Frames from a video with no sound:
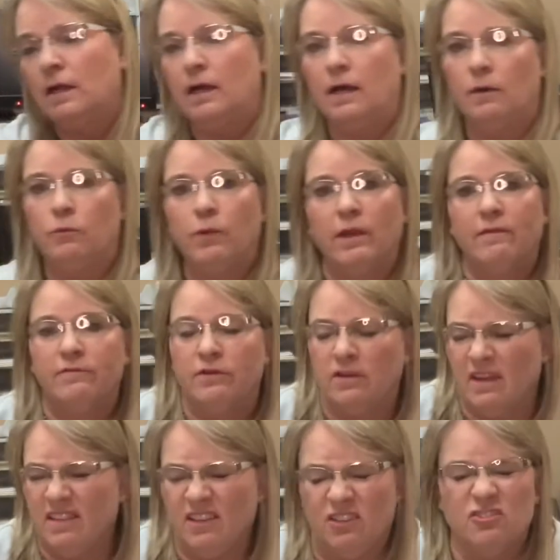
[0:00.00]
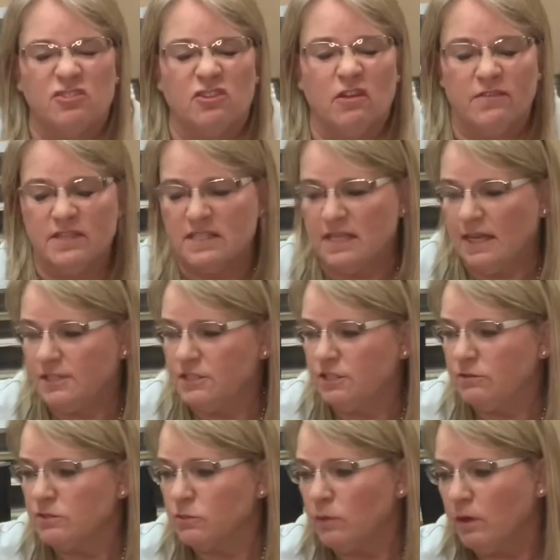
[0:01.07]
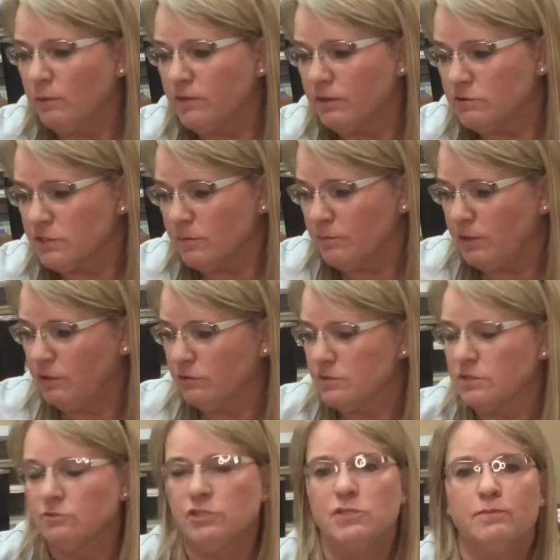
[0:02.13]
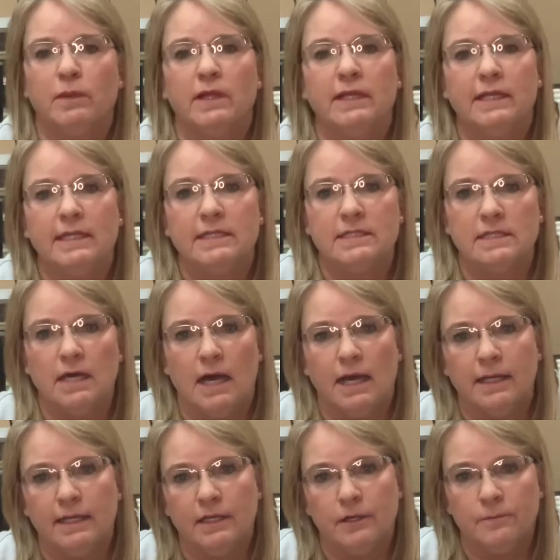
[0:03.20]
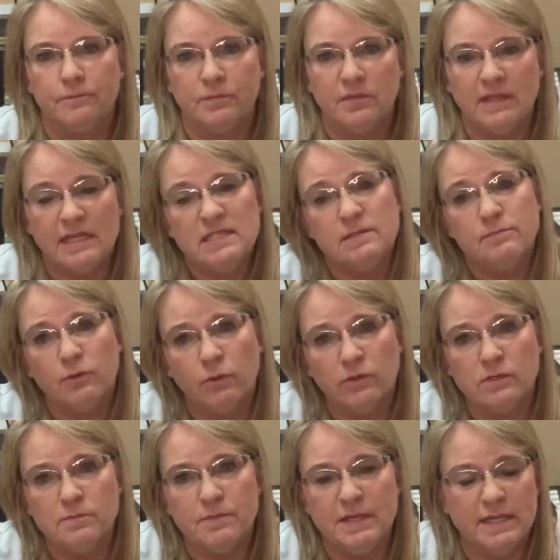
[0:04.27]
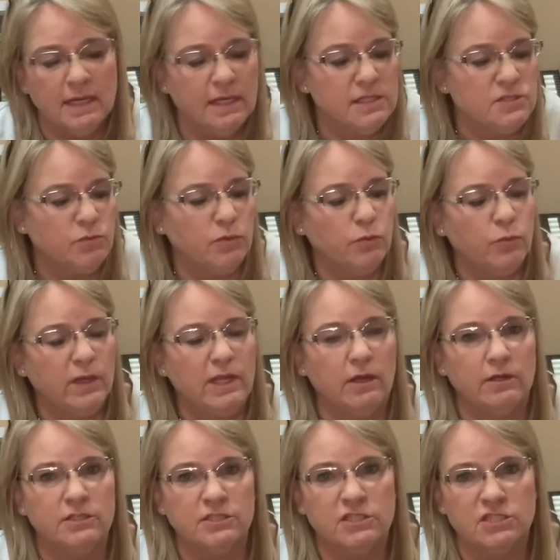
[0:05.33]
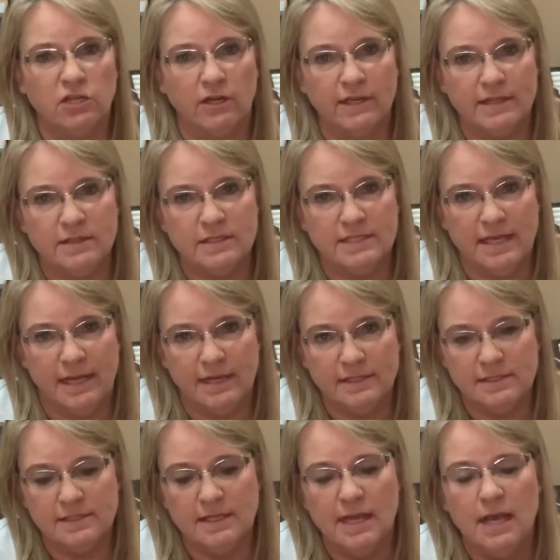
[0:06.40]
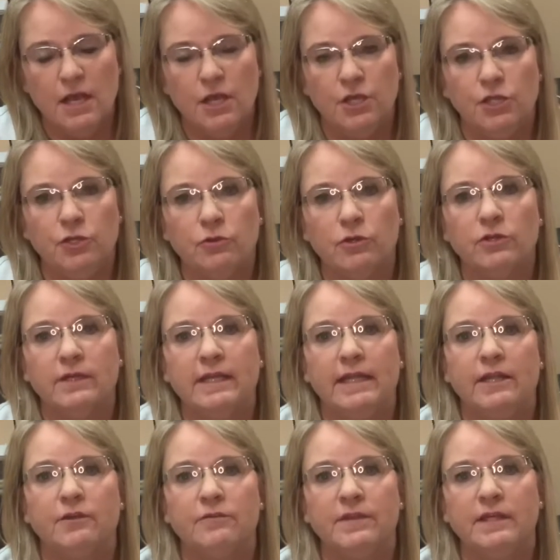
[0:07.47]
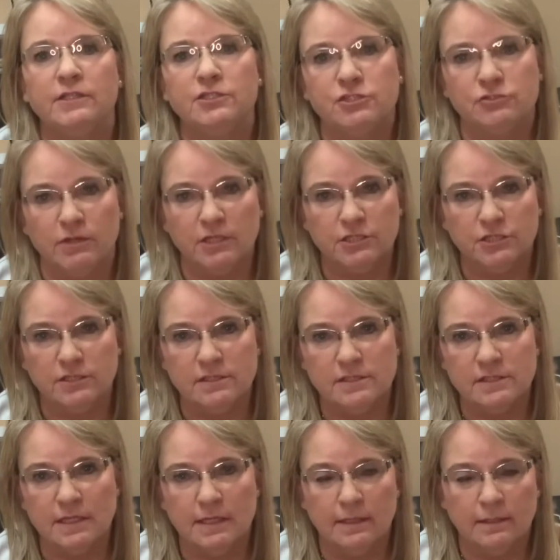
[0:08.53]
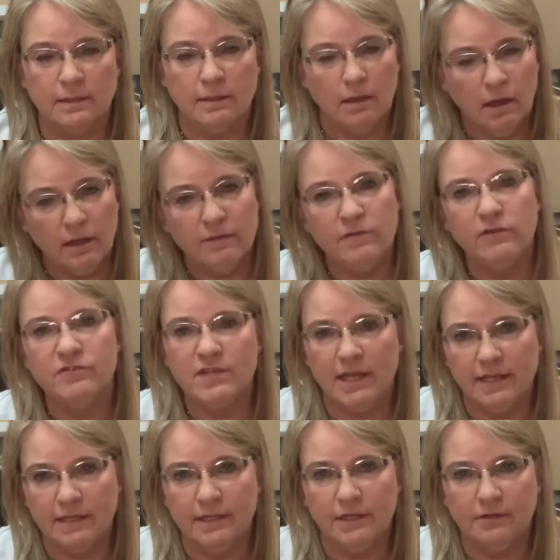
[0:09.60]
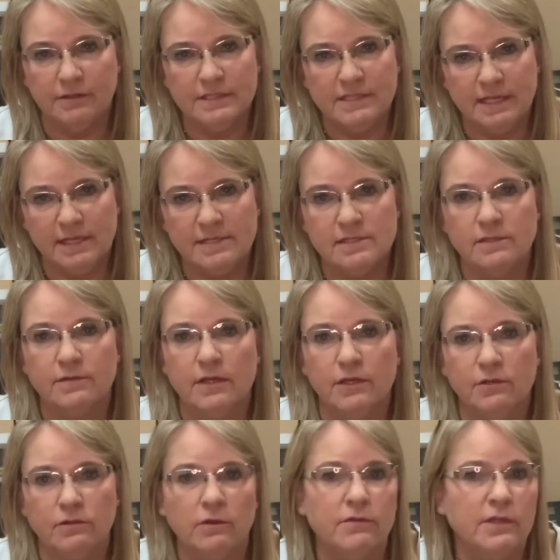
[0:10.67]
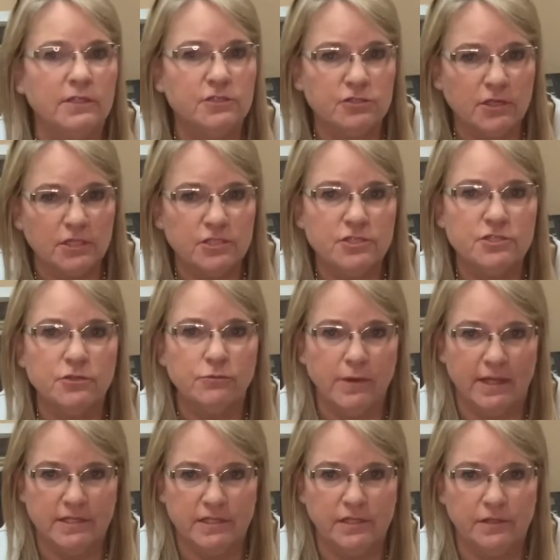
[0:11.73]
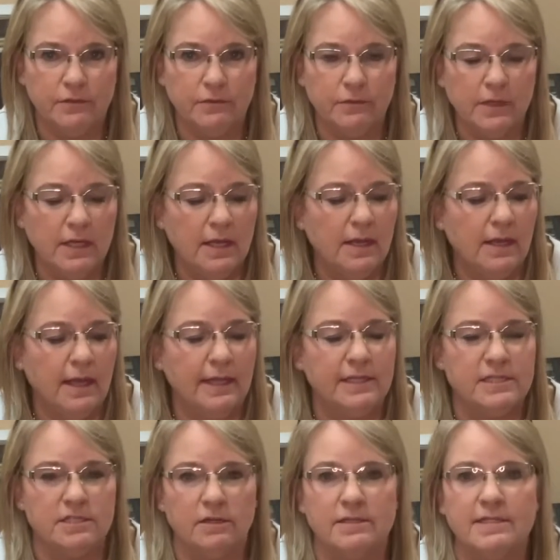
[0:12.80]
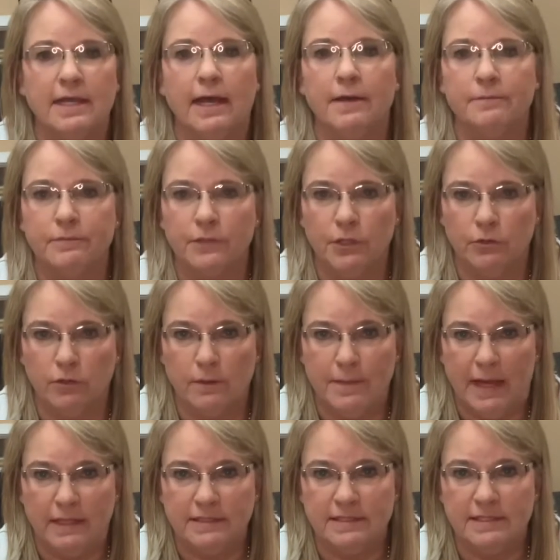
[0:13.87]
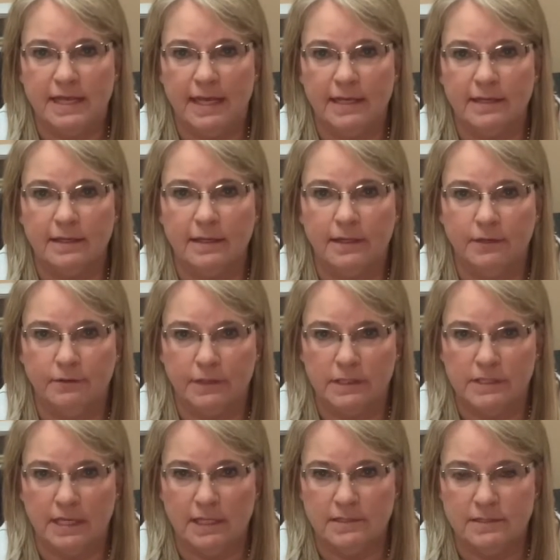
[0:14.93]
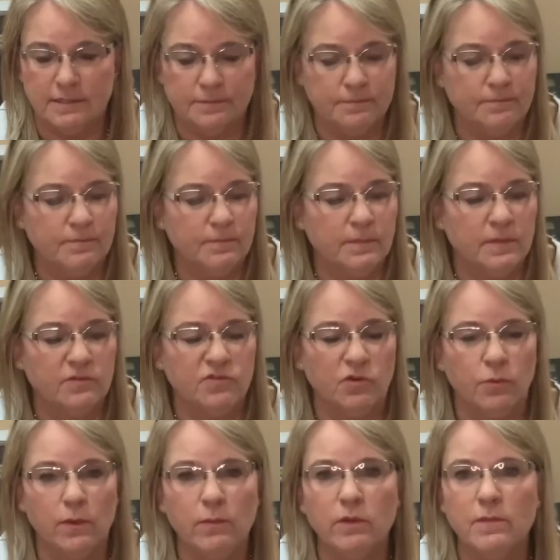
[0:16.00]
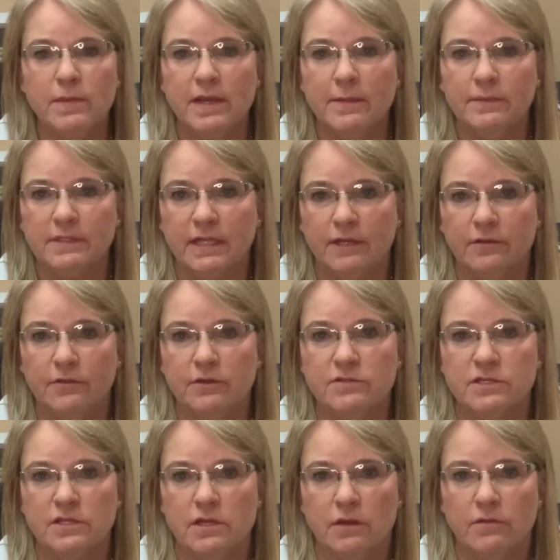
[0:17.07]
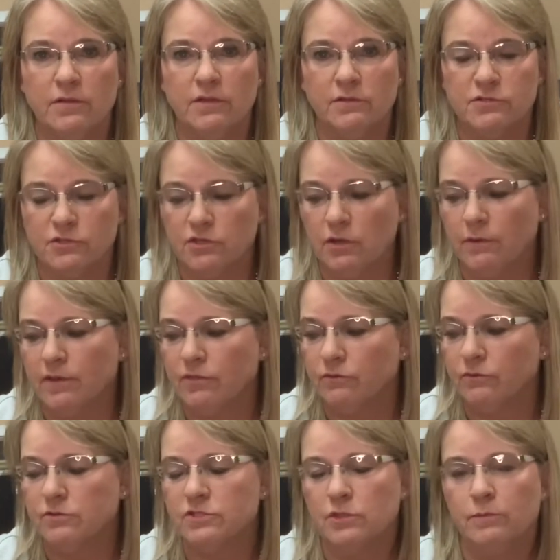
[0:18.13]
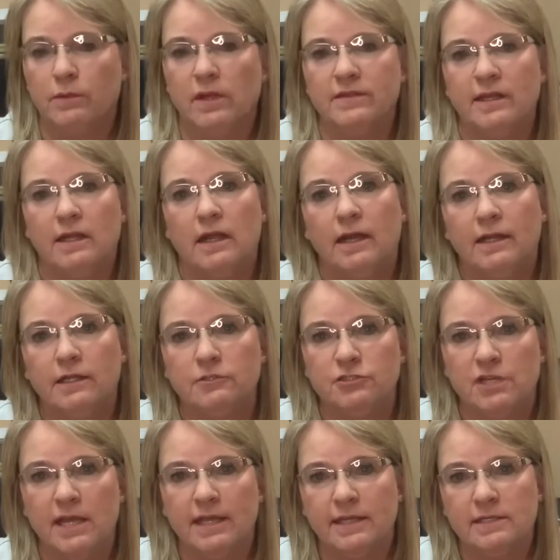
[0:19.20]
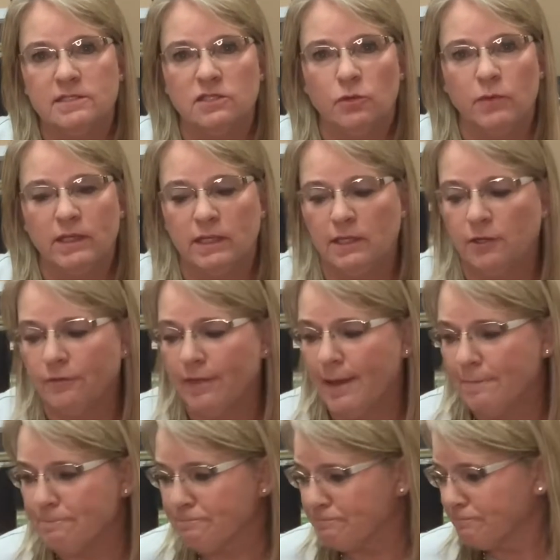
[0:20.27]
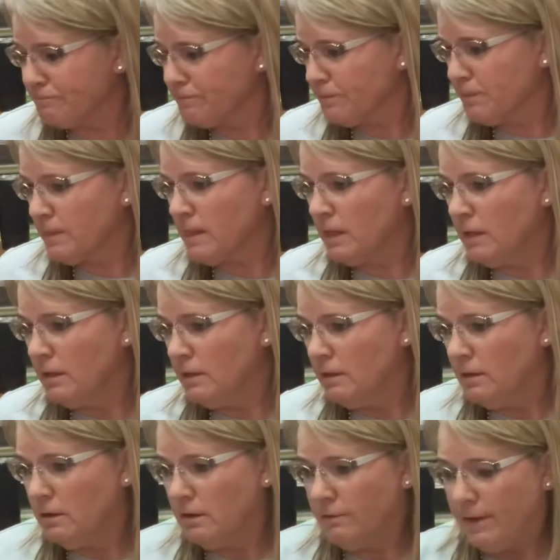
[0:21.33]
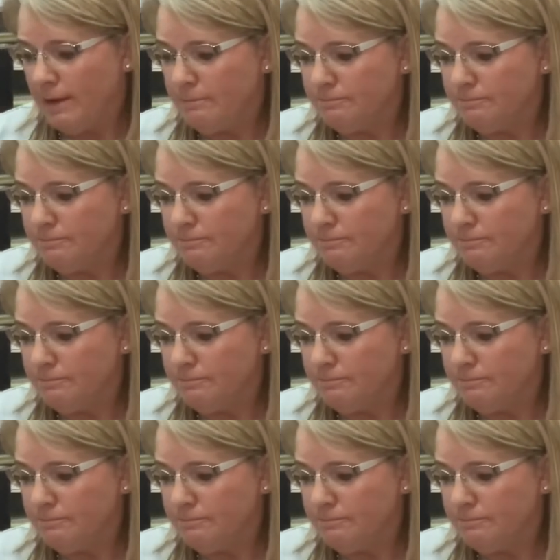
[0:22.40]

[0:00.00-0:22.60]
Wherever, I think yours are on the side too as well with those computers. So just plug it into the audio. That's important because when we are starting the test, you are going to hear the instructions. And all of you have taken a hearing test so that you know the instructions are read to you. And it starts out, you're about to take a hearing test. So we want to be able to hear those and know that those are going through. So plug that audio jack in so we can hear that. All right.